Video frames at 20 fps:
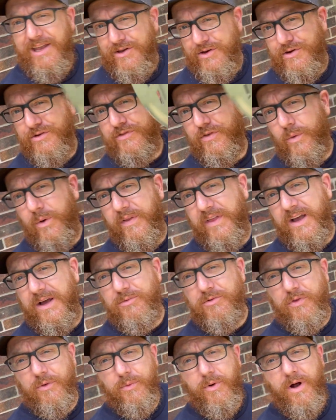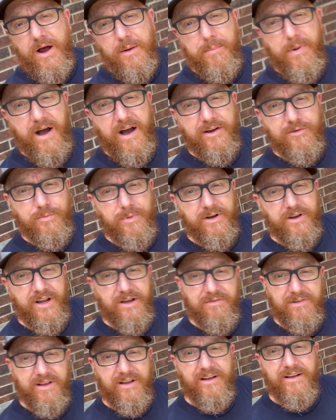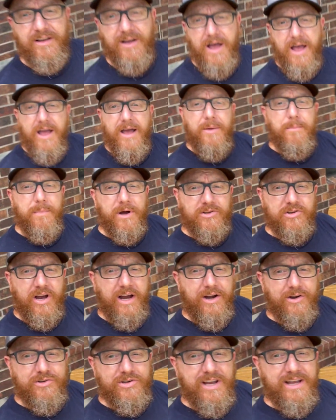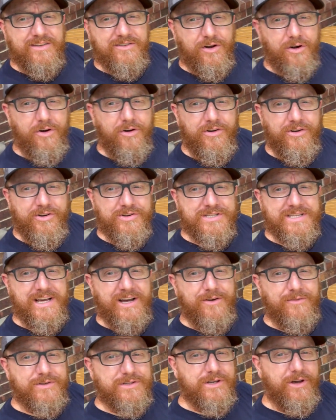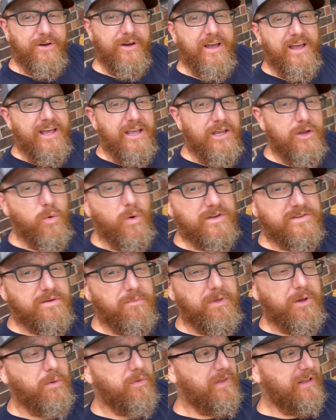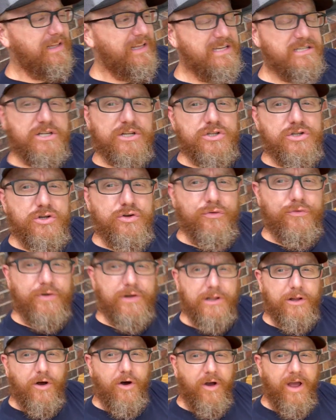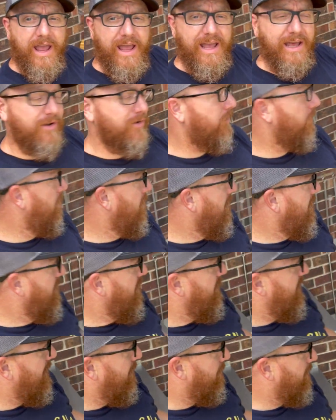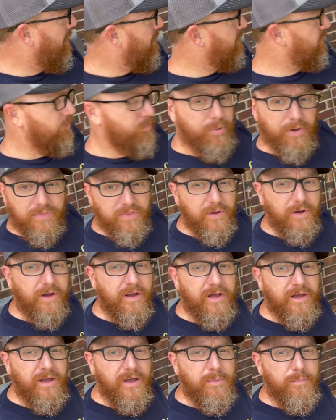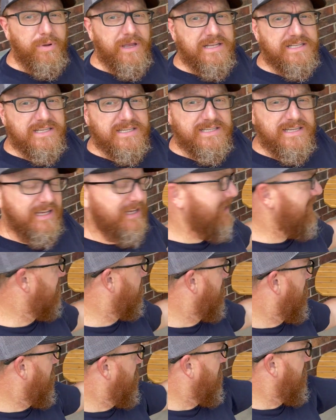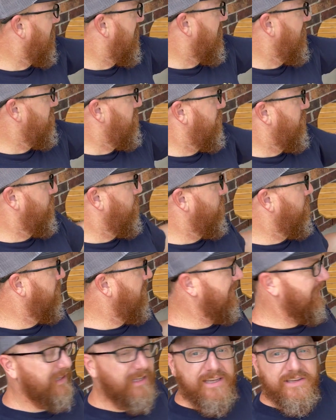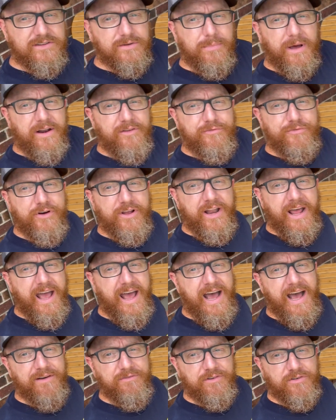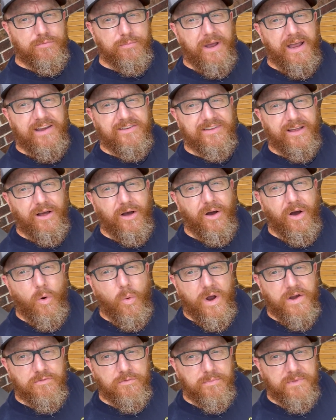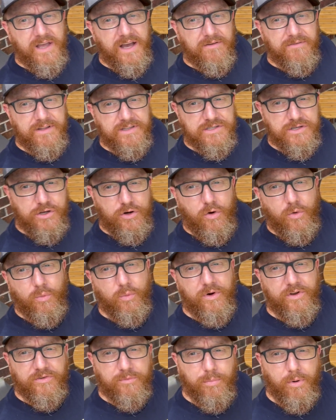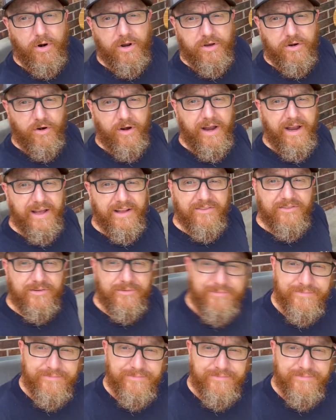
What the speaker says: use the one that comes with the Roccbox, but you have a much higher chance of hurting yourself. So you want something with at least a 2-foot long handle. That way when you put the pizzas in, it gives you at least about 1.5 feet of space away from the oven so you don't risk burning your hands.